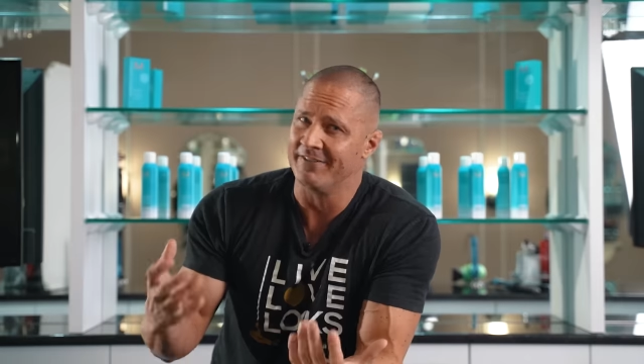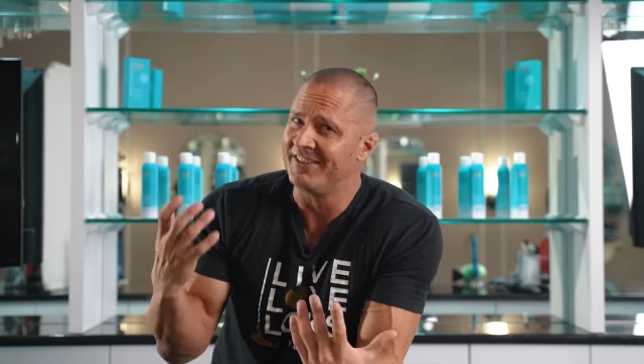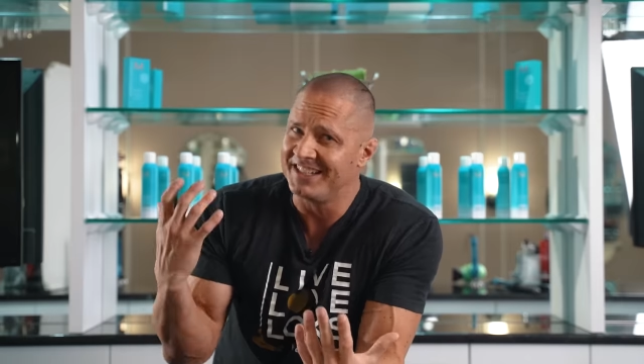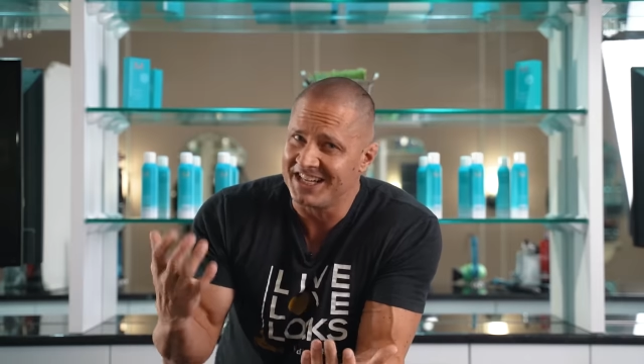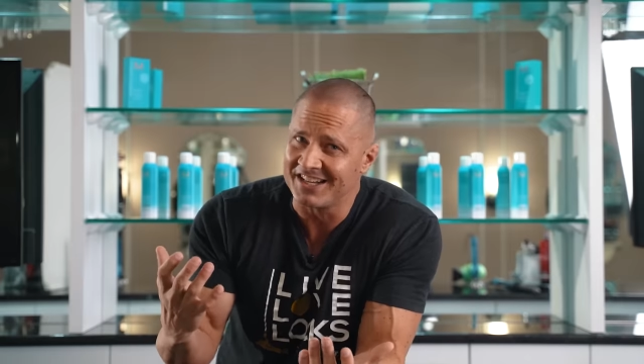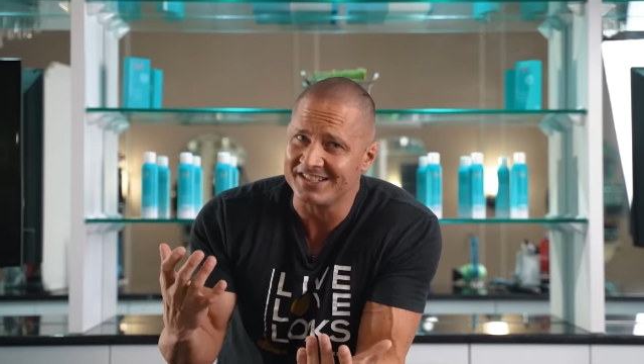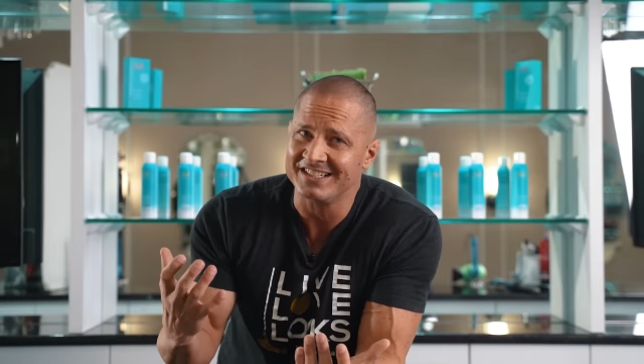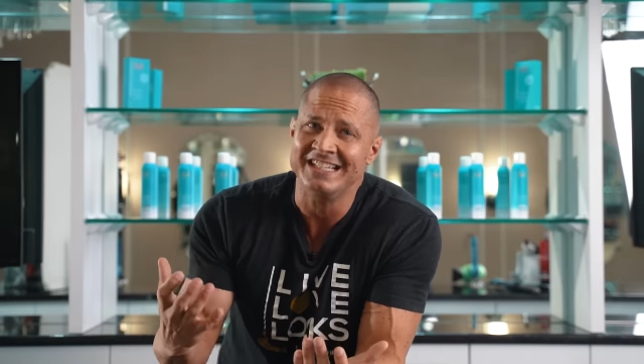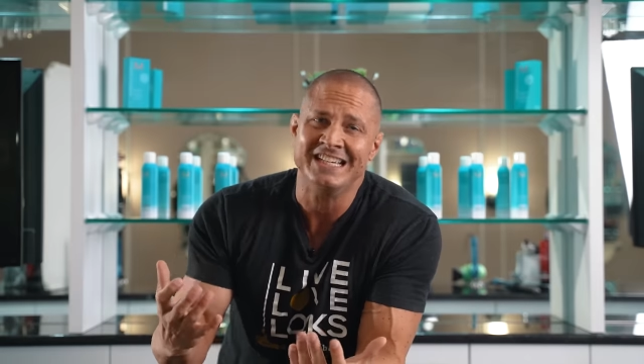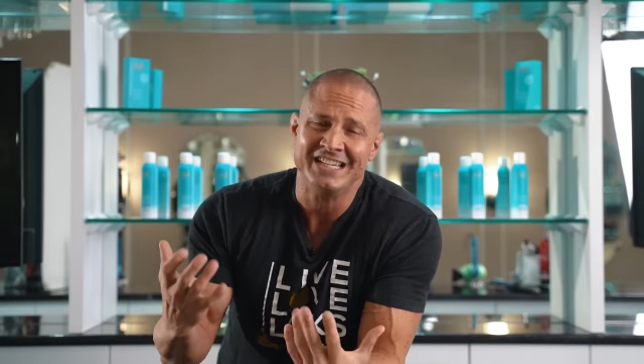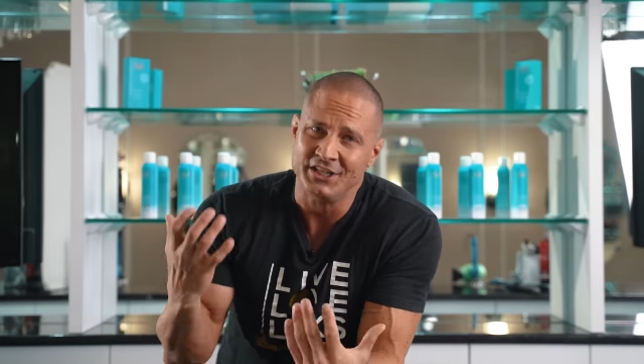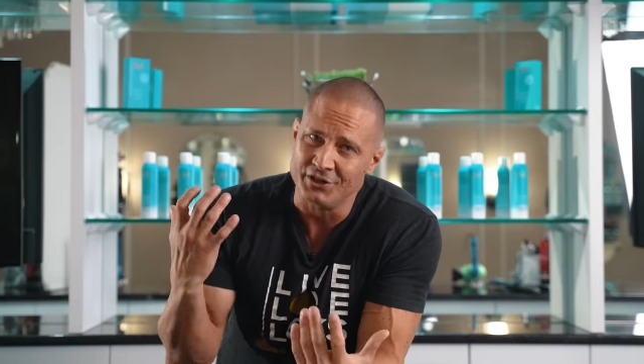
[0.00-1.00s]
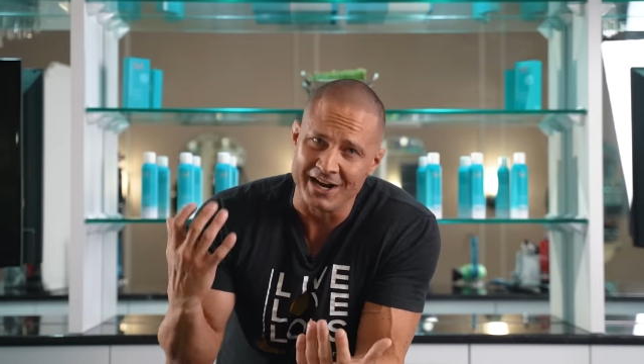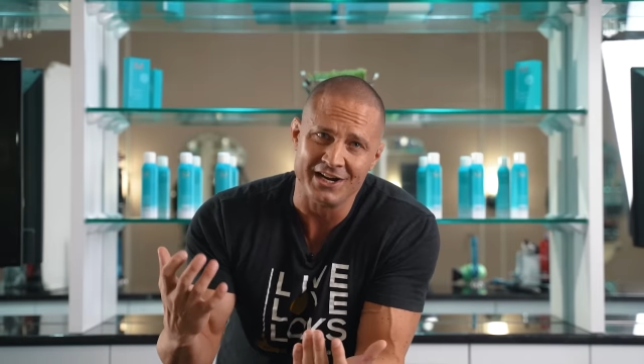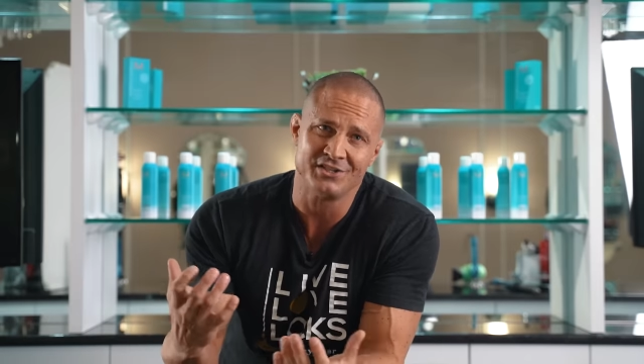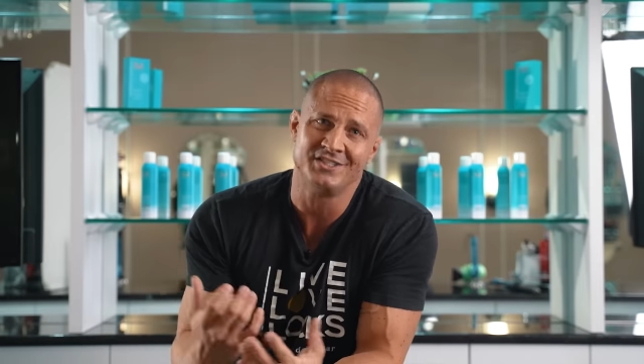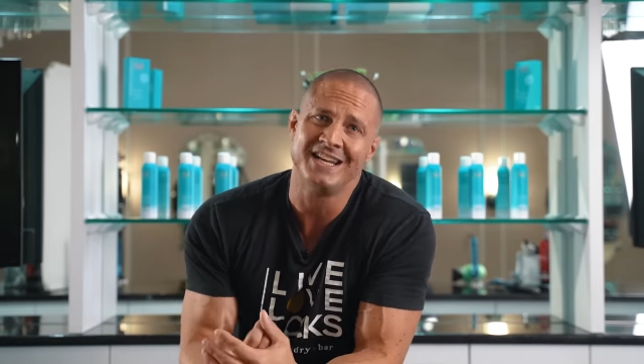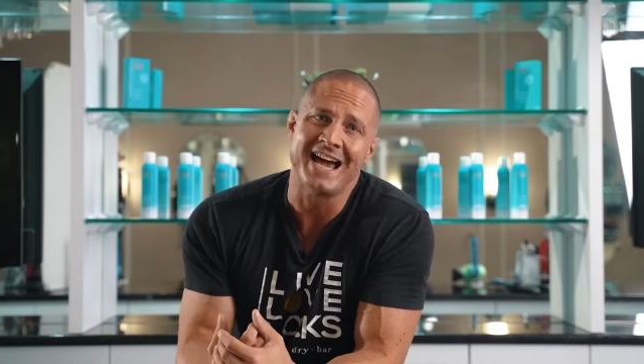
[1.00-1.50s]
If it doesn't, your
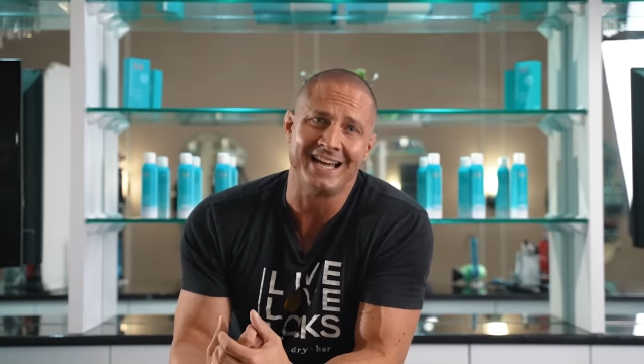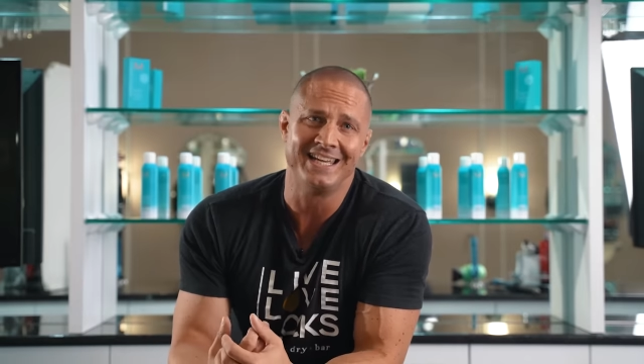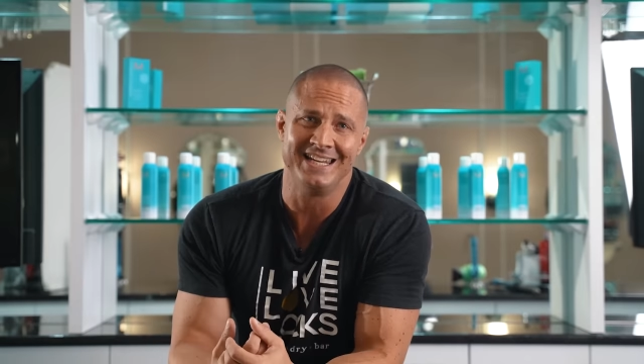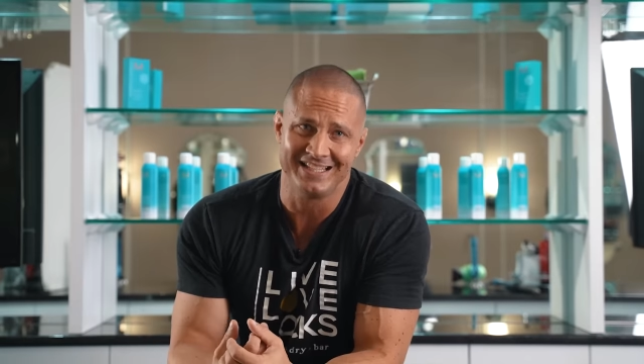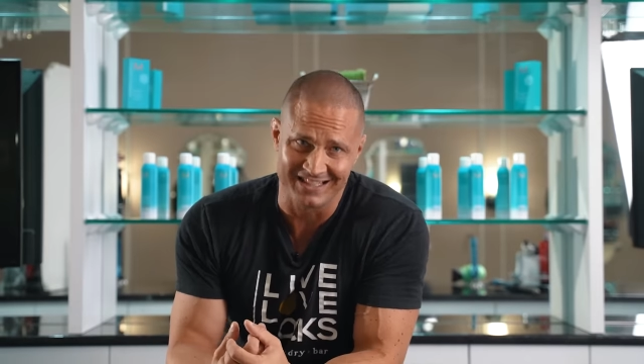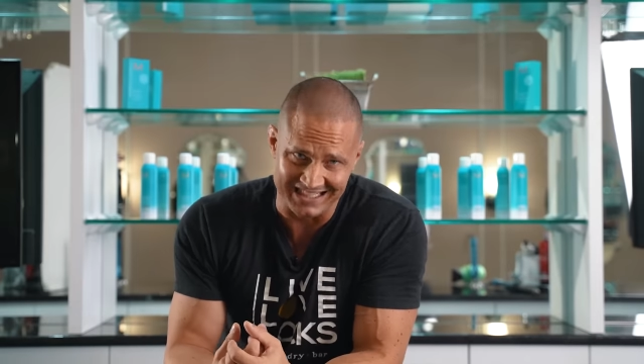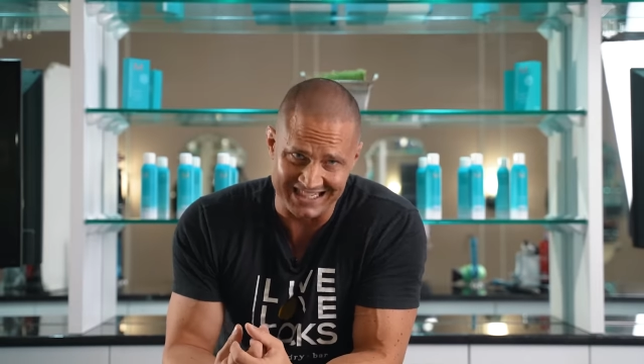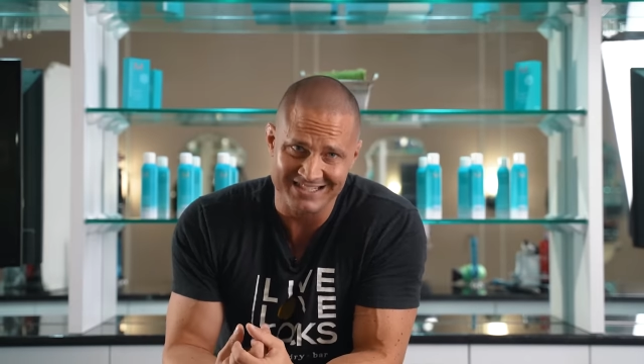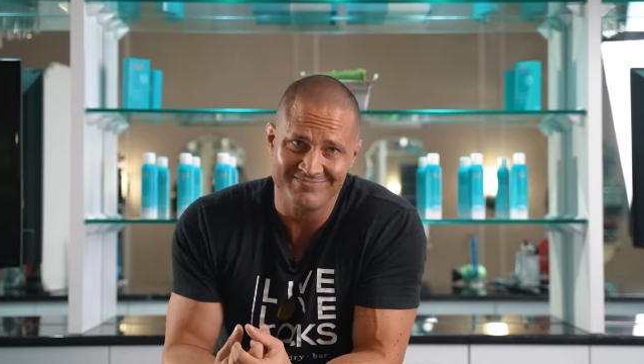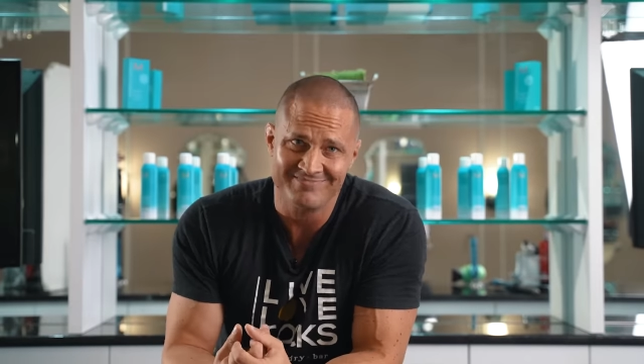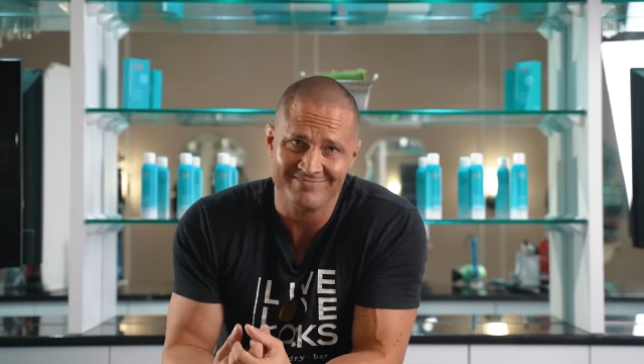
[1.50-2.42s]
hair is not getting clean.